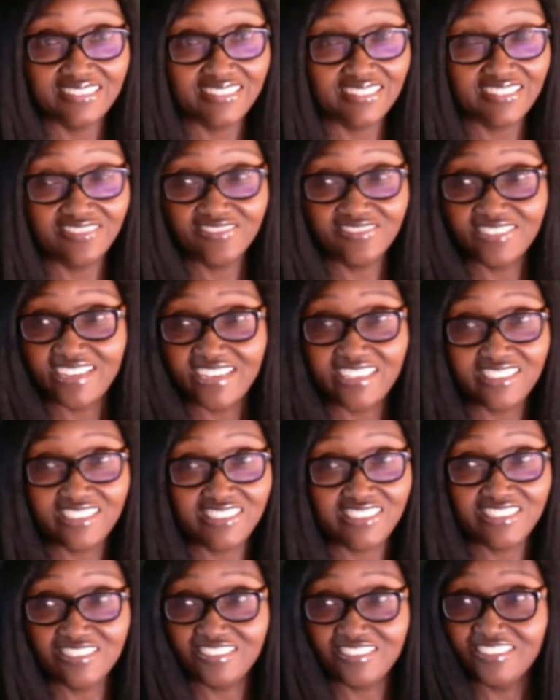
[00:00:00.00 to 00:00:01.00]
Like,
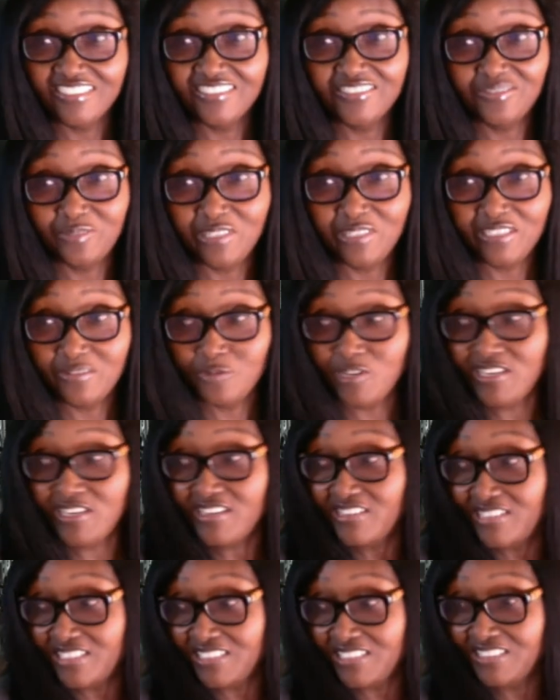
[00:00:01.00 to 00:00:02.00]
we
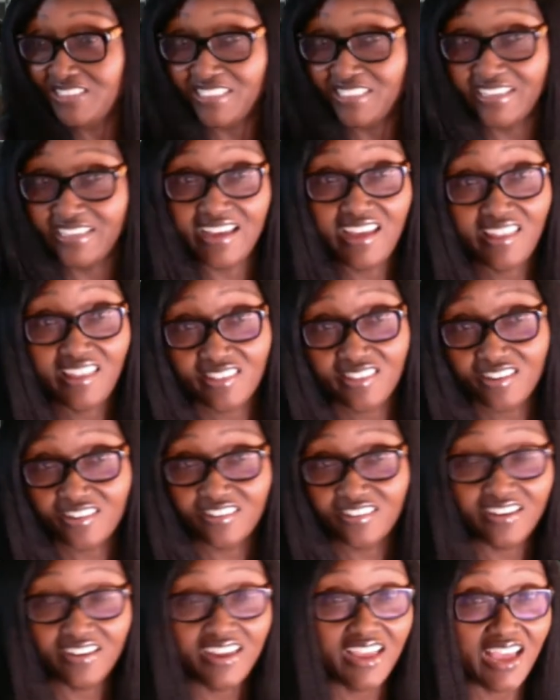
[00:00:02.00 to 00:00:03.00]
in this
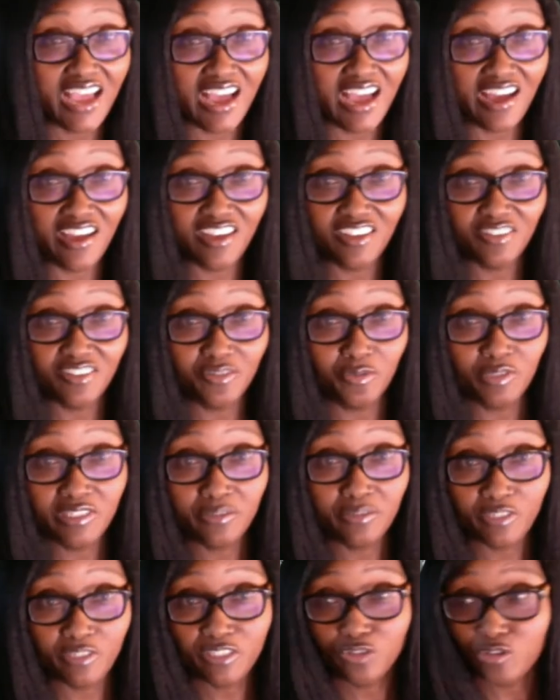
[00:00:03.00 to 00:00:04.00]
together.
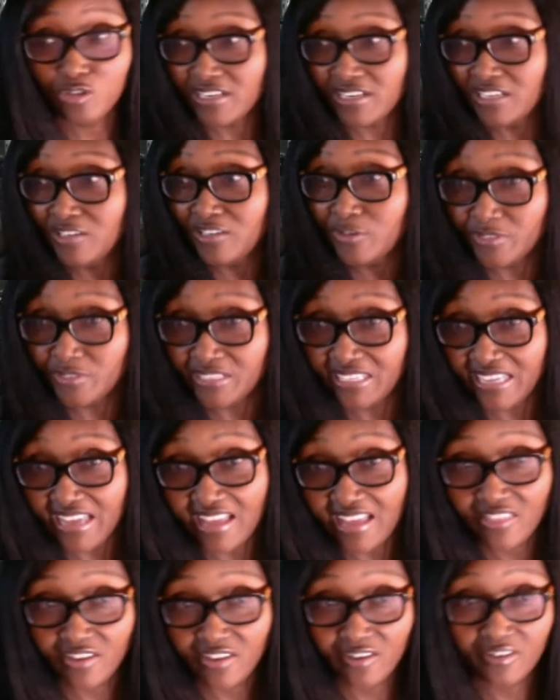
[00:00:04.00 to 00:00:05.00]
We're trying to learn
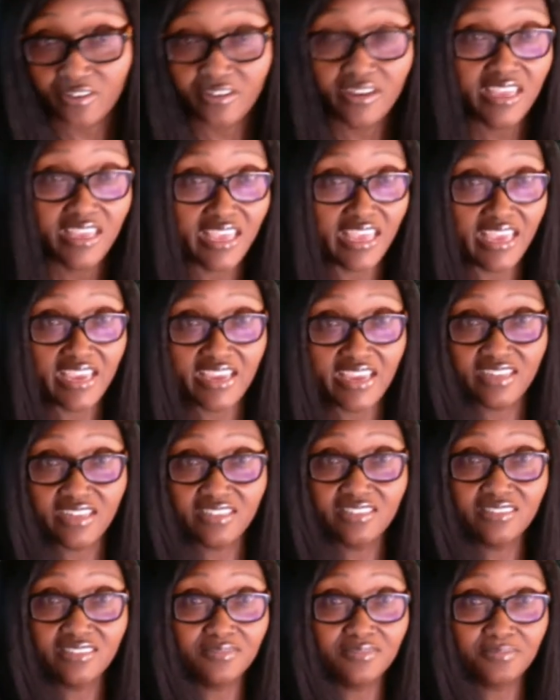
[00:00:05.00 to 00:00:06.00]
together.
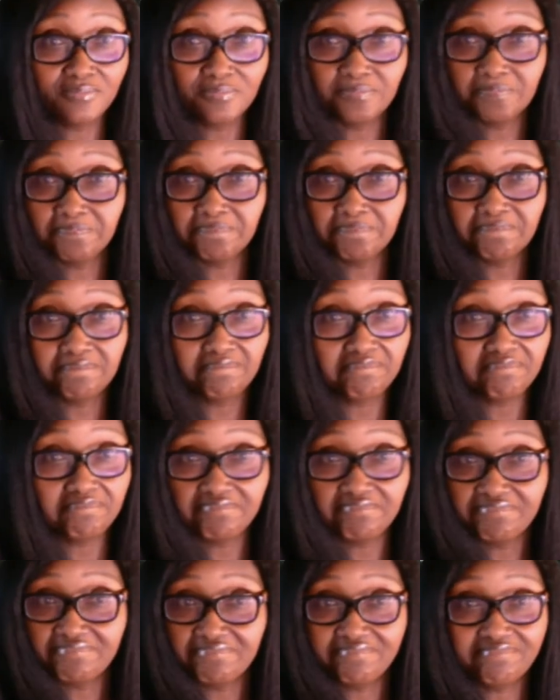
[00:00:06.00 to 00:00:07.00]
And
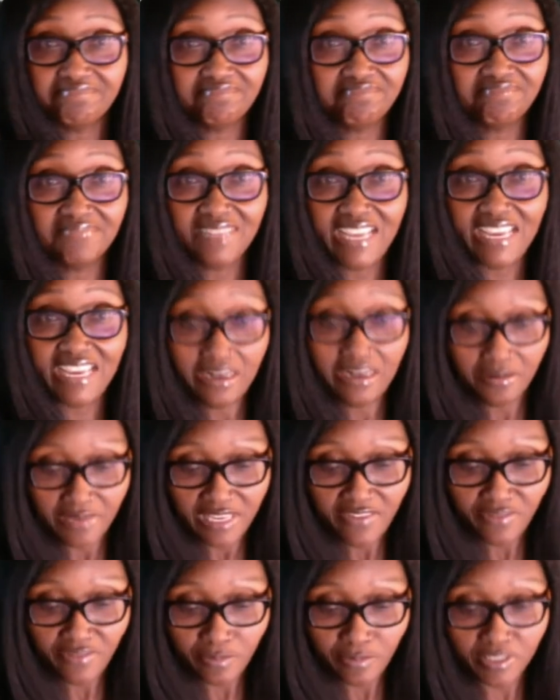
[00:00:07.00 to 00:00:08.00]
and I'm
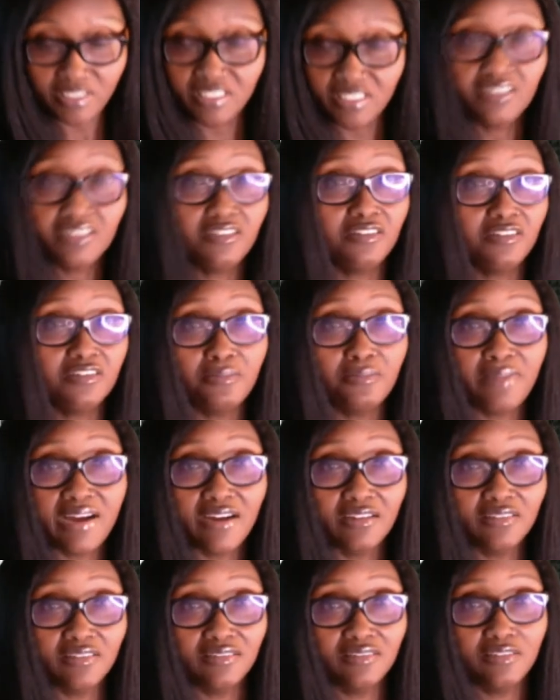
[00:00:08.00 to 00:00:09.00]
even particular
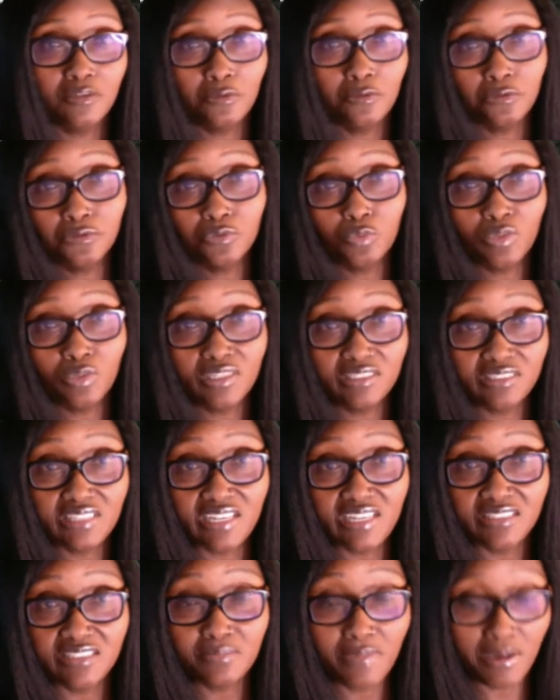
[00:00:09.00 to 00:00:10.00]
about those ones
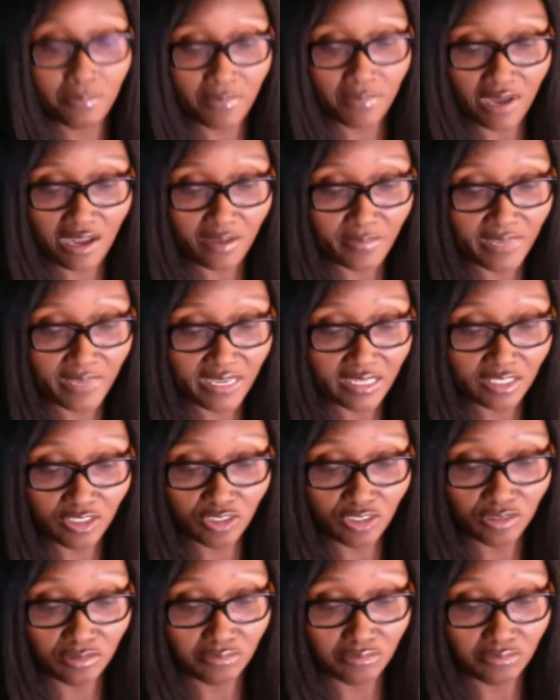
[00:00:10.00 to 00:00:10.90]
that's my mom age